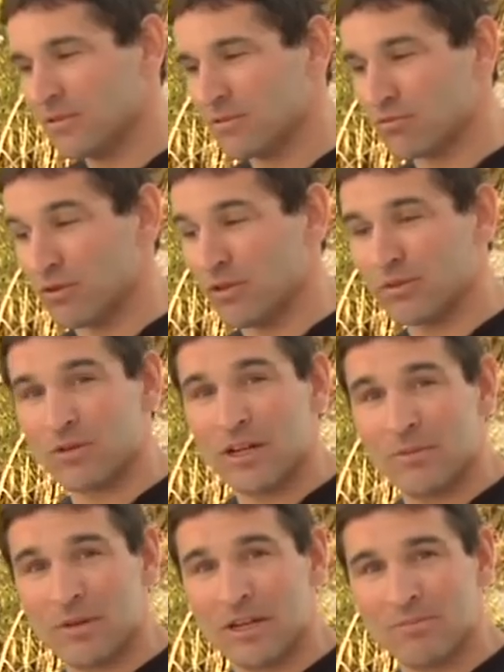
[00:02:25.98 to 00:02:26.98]
It's a rolling
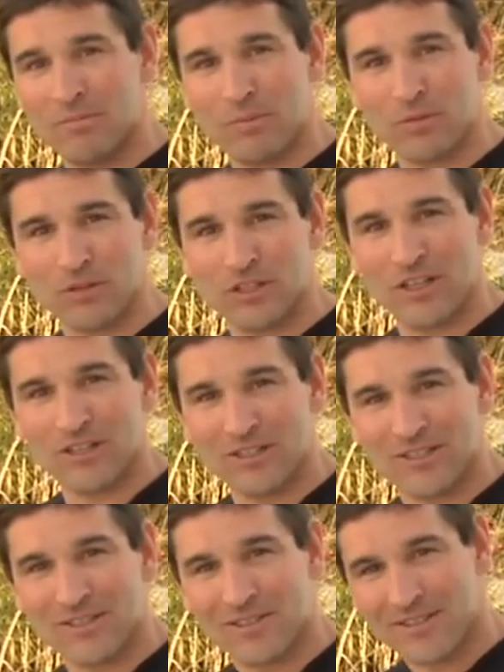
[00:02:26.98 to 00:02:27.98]
ride, man. People are
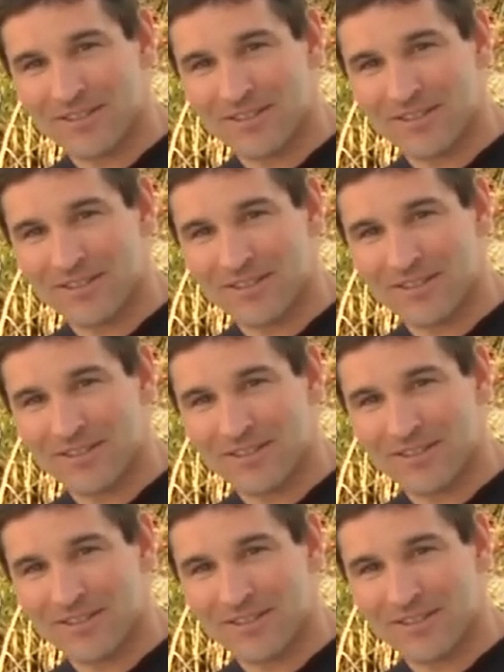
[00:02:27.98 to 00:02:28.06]
jealous.